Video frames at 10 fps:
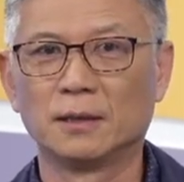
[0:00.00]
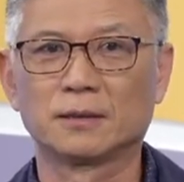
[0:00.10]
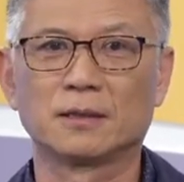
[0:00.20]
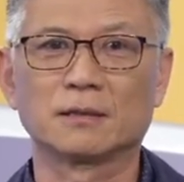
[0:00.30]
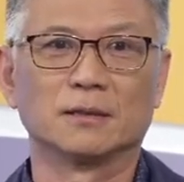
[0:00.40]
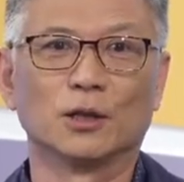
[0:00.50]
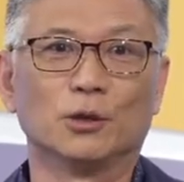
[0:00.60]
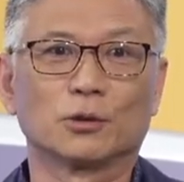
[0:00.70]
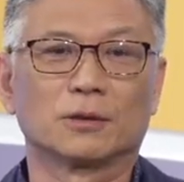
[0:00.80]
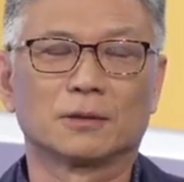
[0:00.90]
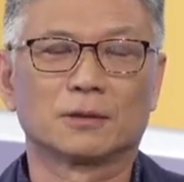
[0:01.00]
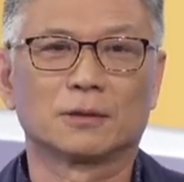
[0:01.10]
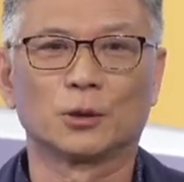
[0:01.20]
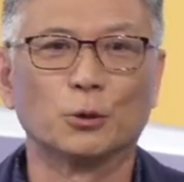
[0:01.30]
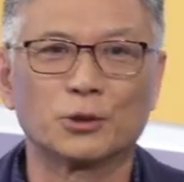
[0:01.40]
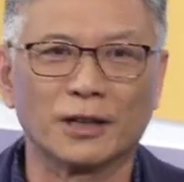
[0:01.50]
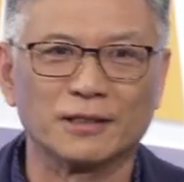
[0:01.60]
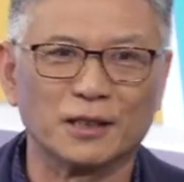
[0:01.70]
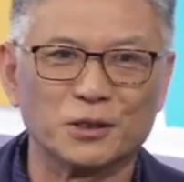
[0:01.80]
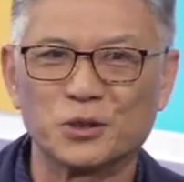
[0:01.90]
There's no two
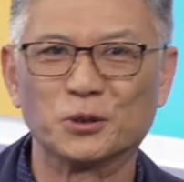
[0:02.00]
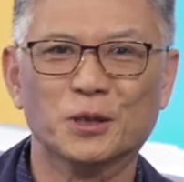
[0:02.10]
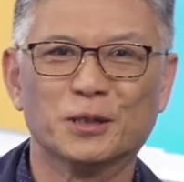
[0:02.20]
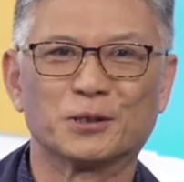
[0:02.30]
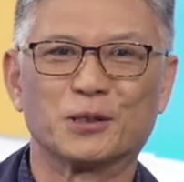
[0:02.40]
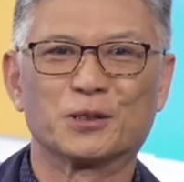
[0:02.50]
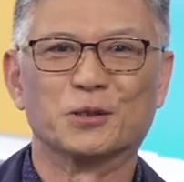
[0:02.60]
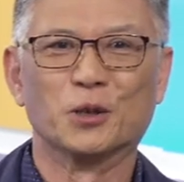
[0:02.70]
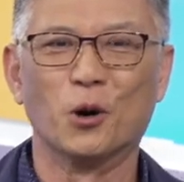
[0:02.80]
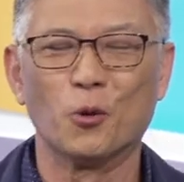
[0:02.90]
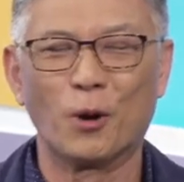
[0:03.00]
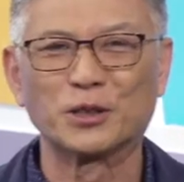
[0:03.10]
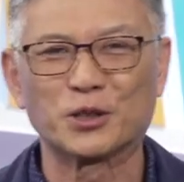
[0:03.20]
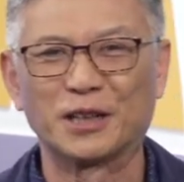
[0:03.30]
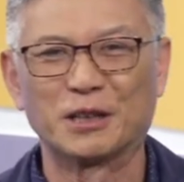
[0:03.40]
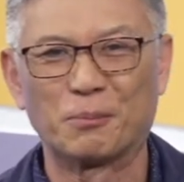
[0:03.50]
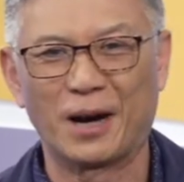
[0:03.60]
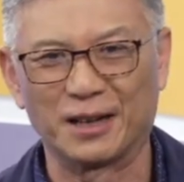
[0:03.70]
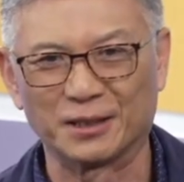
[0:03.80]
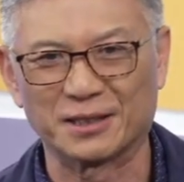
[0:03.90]
China issue. There's no one China
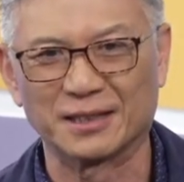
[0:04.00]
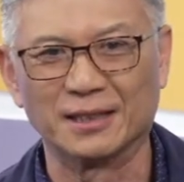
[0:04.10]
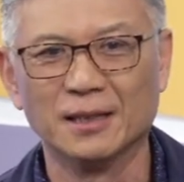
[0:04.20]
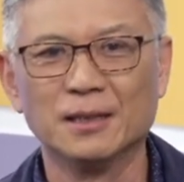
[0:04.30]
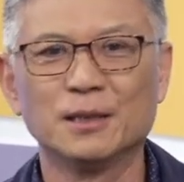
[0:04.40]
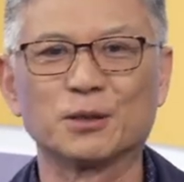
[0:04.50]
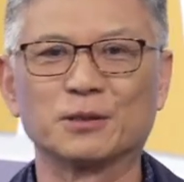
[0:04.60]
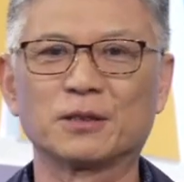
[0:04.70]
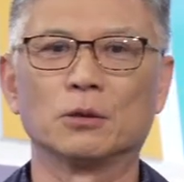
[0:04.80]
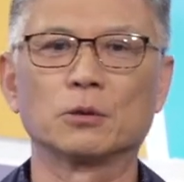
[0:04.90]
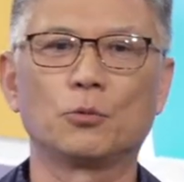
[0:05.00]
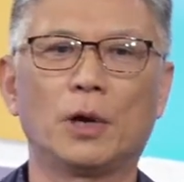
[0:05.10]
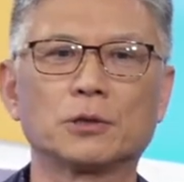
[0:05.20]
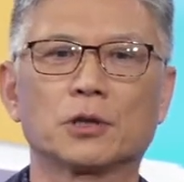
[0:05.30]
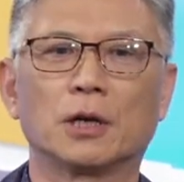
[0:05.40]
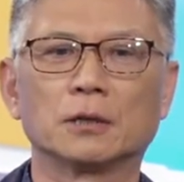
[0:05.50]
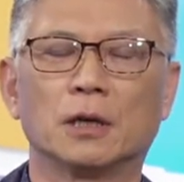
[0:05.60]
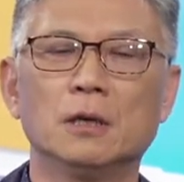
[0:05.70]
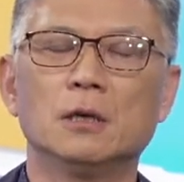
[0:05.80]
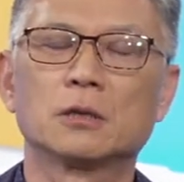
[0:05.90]
policy. So there's only one
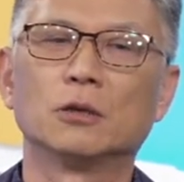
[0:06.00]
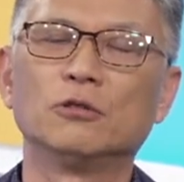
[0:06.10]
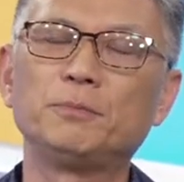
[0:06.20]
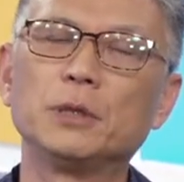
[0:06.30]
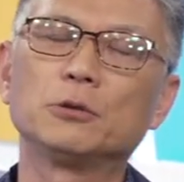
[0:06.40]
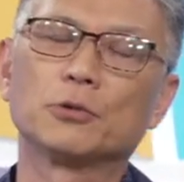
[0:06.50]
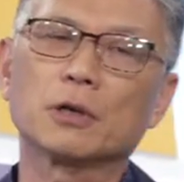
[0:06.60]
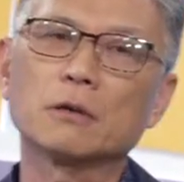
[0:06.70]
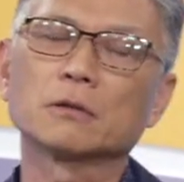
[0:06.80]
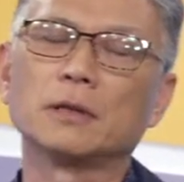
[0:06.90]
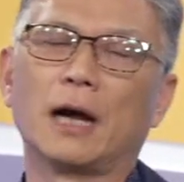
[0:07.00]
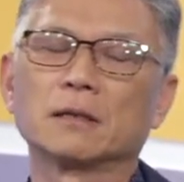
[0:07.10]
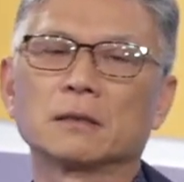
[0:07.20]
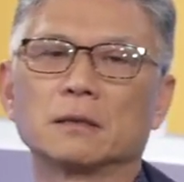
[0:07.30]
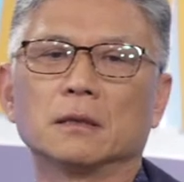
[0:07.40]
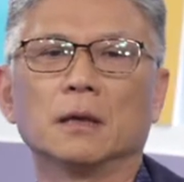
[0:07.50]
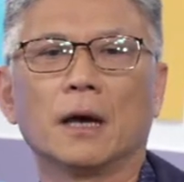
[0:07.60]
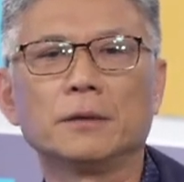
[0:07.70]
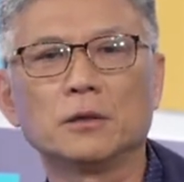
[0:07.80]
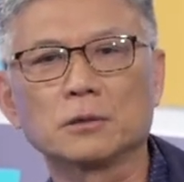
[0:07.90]
China. So we've been recognized the
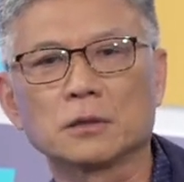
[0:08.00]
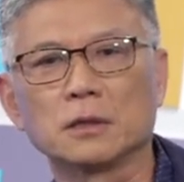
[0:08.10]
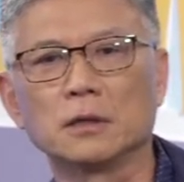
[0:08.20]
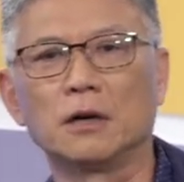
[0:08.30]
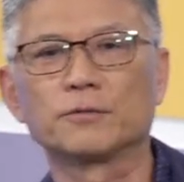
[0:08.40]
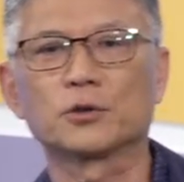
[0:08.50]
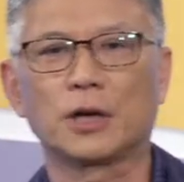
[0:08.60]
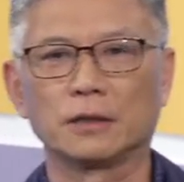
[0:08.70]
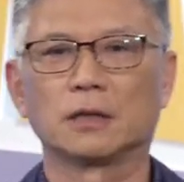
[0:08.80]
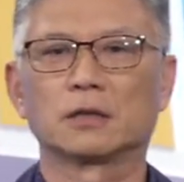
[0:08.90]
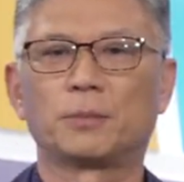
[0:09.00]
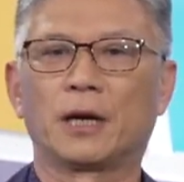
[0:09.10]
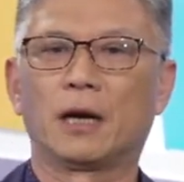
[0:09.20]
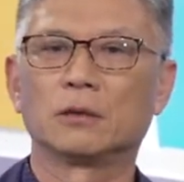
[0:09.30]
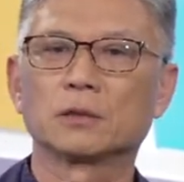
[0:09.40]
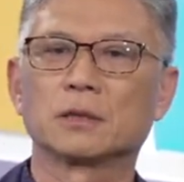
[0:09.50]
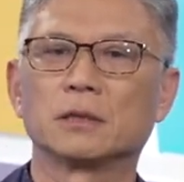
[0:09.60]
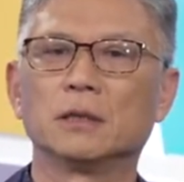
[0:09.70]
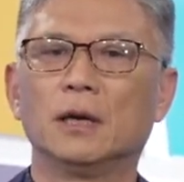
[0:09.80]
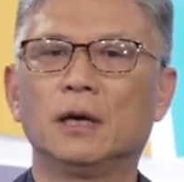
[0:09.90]
NOC of China by
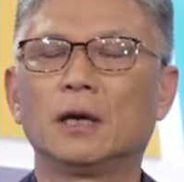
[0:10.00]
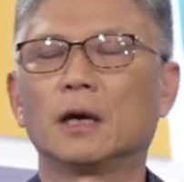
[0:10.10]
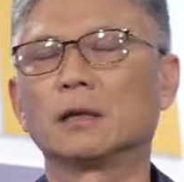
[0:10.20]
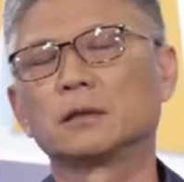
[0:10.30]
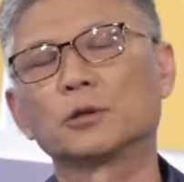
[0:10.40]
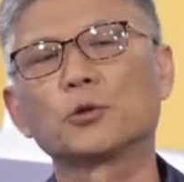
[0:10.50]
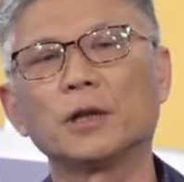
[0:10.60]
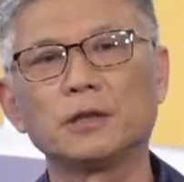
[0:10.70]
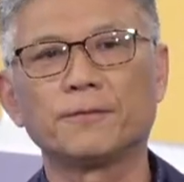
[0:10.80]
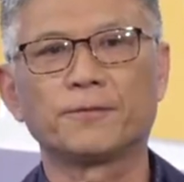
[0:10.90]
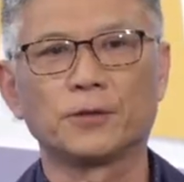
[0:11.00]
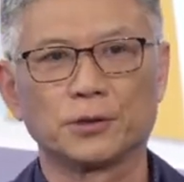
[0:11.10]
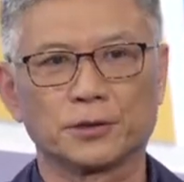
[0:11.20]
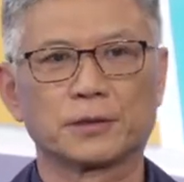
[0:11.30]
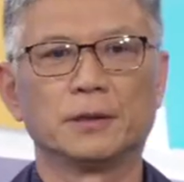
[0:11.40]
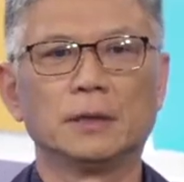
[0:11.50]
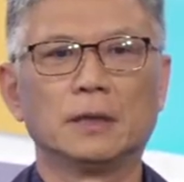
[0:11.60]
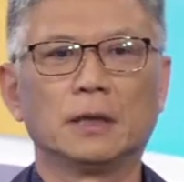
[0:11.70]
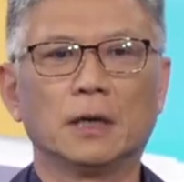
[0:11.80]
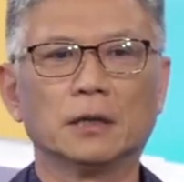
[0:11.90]
IOC at the 21st
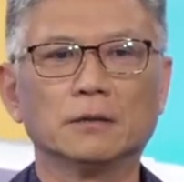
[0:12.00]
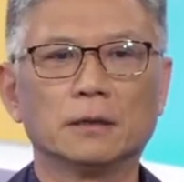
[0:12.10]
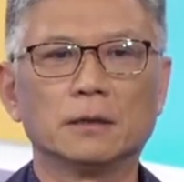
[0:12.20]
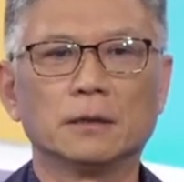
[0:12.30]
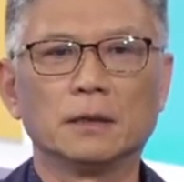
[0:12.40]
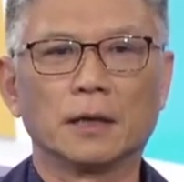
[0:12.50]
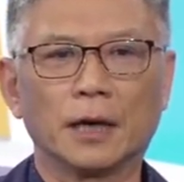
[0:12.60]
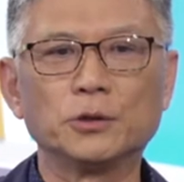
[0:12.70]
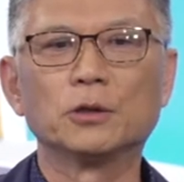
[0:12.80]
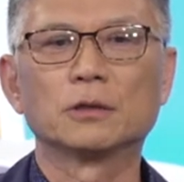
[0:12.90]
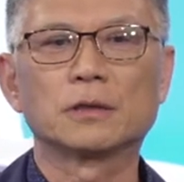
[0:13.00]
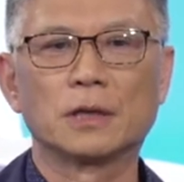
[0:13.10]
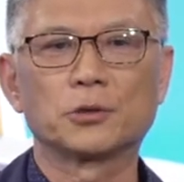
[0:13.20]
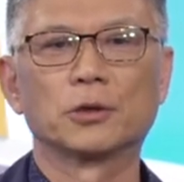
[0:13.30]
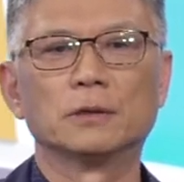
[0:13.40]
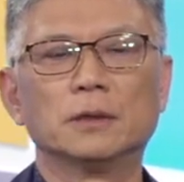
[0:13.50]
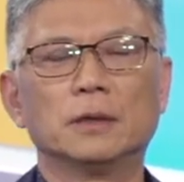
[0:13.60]
and annual session